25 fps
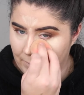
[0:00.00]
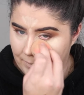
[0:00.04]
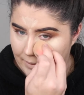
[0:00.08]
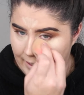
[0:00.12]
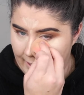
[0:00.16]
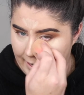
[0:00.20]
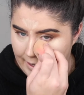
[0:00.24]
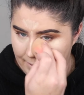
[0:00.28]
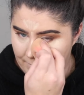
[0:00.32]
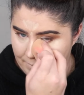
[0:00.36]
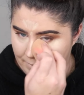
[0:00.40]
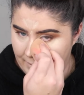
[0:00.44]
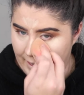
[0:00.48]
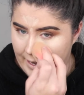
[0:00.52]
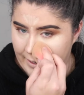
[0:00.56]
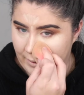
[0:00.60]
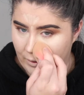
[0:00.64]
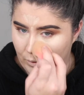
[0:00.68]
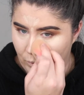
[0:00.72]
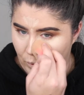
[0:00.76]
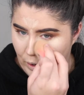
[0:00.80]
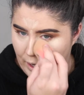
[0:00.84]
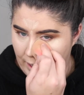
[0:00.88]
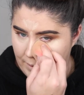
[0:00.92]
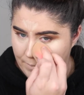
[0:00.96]
plaid and black
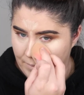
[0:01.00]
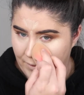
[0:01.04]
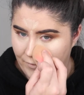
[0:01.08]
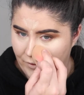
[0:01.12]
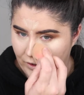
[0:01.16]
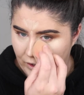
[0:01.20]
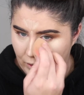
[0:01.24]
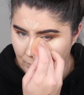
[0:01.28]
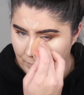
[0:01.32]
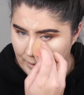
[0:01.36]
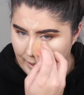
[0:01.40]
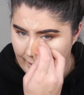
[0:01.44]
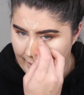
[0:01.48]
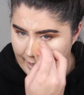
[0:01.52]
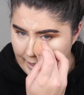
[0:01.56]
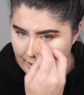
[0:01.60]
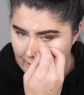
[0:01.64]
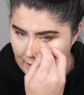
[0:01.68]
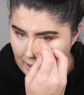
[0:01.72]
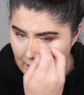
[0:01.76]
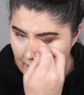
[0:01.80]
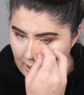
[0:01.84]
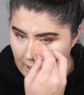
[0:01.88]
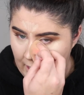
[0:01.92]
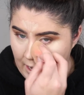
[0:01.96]
and white buffalo plaid.
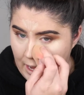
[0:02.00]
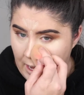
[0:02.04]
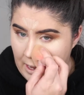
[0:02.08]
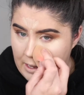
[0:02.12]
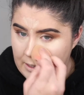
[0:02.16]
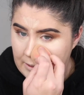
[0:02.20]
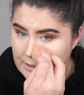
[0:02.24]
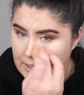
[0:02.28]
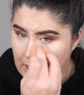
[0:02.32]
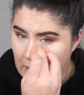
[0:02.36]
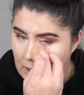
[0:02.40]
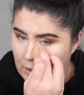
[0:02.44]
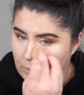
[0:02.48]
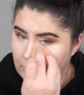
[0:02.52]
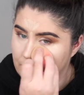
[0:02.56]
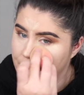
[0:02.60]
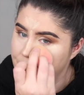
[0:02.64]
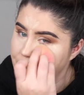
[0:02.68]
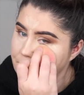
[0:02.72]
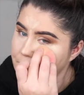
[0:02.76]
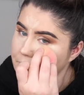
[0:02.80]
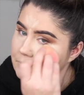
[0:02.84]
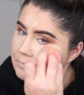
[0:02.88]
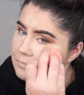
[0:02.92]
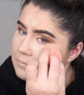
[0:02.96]
So
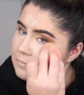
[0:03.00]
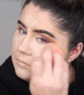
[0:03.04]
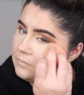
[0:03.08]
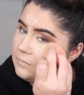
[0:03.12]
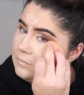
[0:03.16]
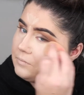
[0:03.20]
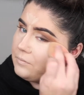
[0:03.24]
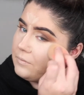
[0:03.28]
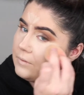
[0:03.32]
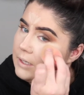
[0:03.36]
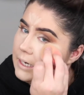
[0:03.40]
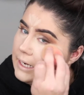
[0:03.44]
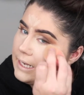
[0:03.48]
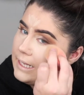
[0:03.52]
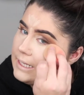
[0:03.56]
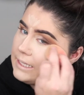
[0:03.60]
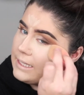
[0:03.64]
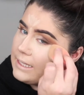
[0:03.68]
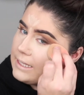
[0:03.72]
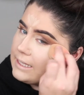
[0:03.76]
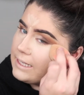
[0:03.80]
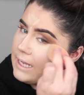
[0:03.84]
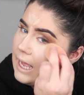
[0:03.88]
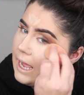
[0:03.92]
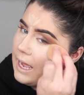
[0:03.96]

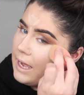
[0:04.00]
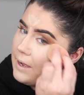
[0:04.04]
it's,